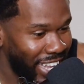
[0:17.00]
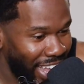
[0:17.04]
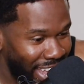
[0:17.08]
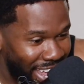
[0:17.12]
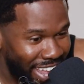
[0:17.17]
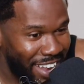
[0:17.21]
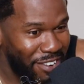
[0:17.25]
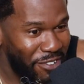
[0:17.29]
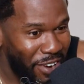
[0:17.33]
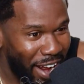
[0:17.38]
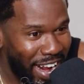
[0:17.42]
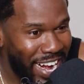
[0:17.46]

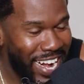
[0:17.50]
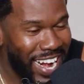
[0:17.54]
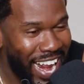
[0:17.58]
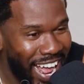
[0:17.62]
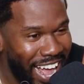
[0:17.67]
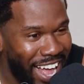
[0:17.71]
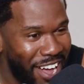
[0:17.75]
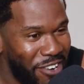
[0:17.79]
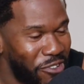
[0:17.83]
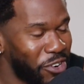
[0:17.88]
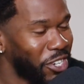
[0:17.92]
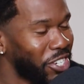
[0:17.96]
say it right
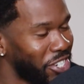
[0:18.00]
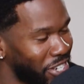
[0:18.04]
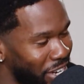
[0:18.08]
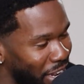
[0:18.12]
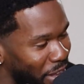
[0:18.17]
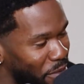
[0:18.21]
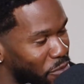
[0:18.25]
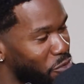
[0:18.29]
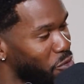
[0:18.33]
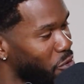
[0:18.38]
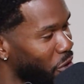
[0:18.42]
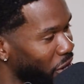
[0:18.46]
now. What's your
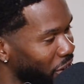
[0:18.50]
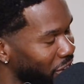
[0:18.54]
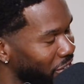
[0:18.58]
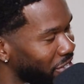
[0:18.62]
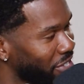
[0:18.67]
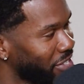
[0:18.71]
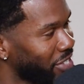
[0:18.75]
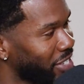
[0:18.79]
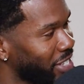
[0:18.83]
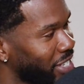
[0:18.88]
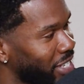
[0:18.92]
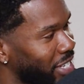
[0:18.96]
name? Who are
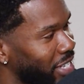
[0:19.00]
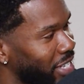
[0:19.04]
you?